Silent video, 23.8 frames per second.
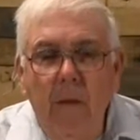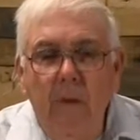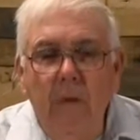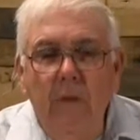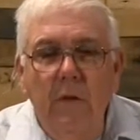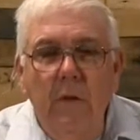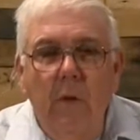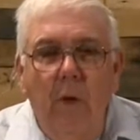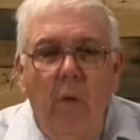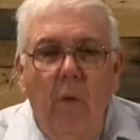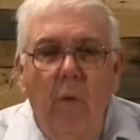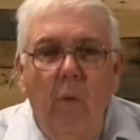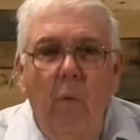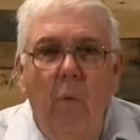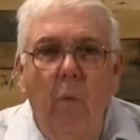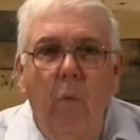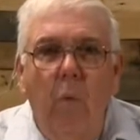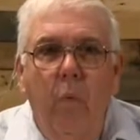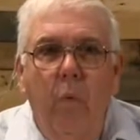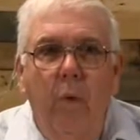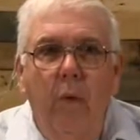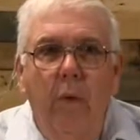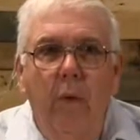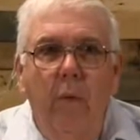So
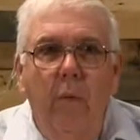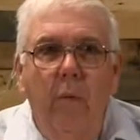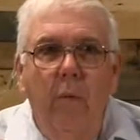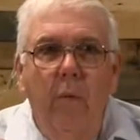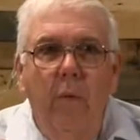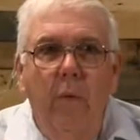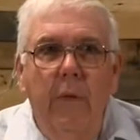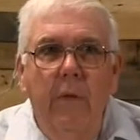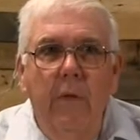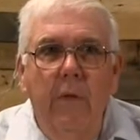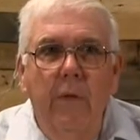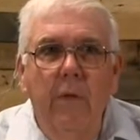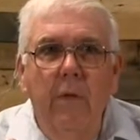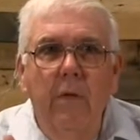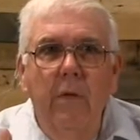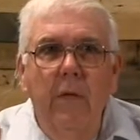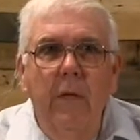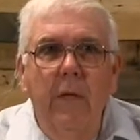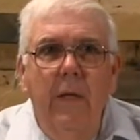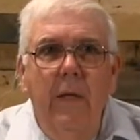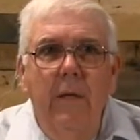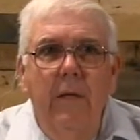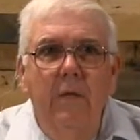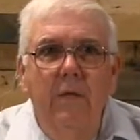when you
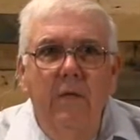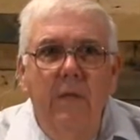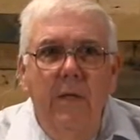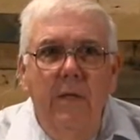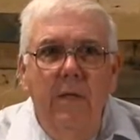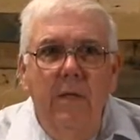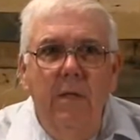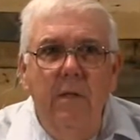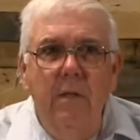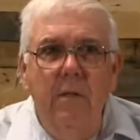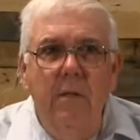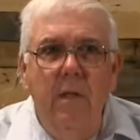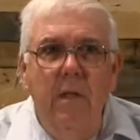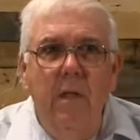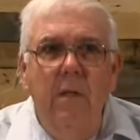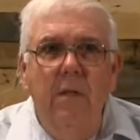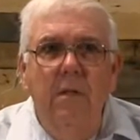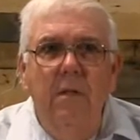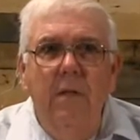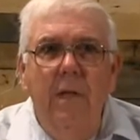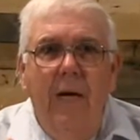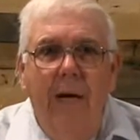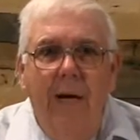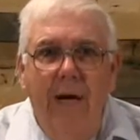did such and
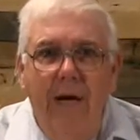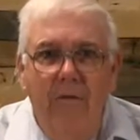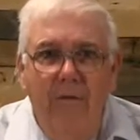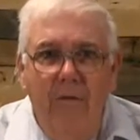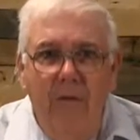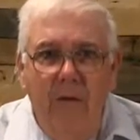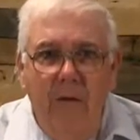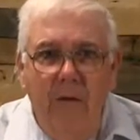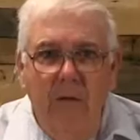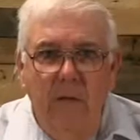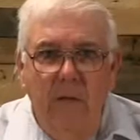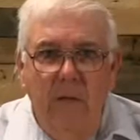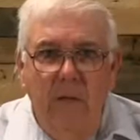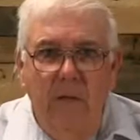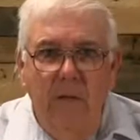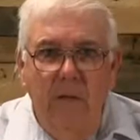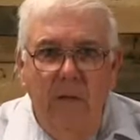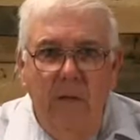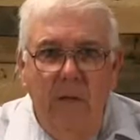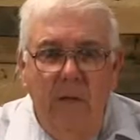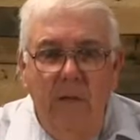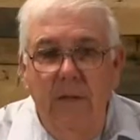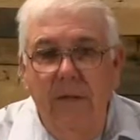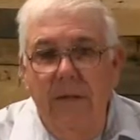such, I felt such and
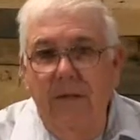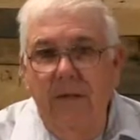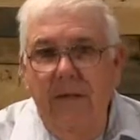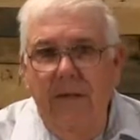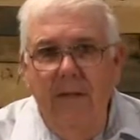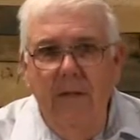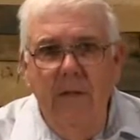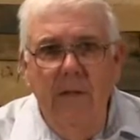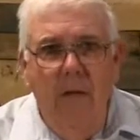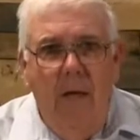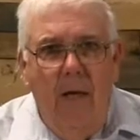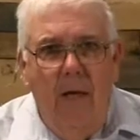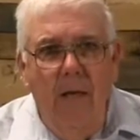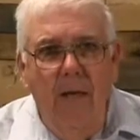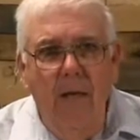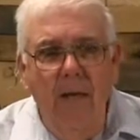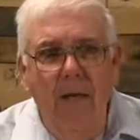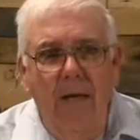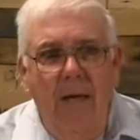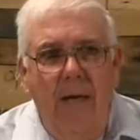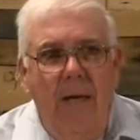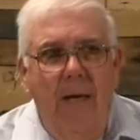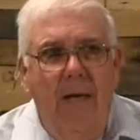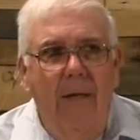such. See, that's not an
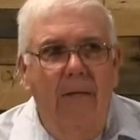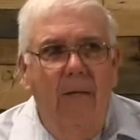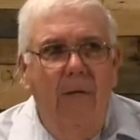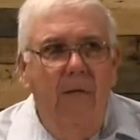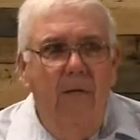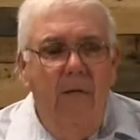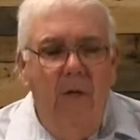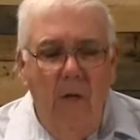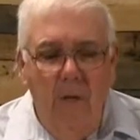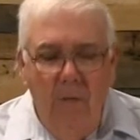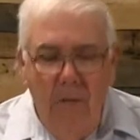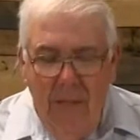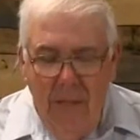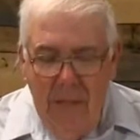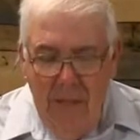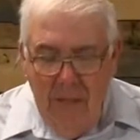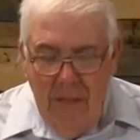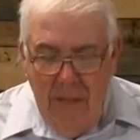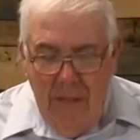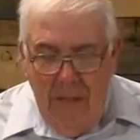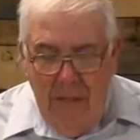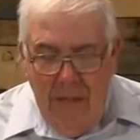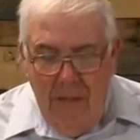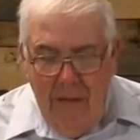attack. There's no need
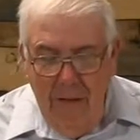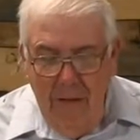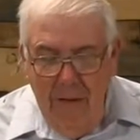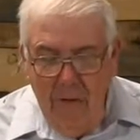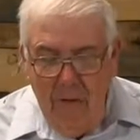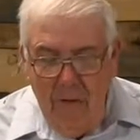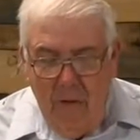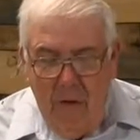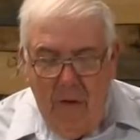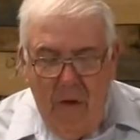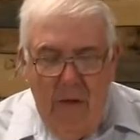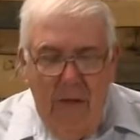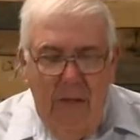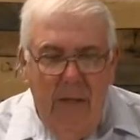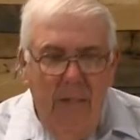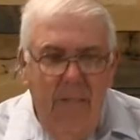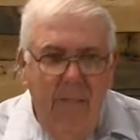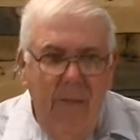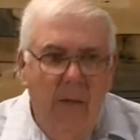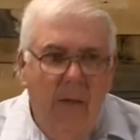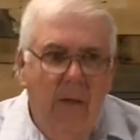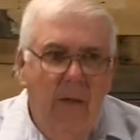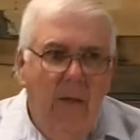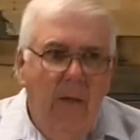to yell and scream.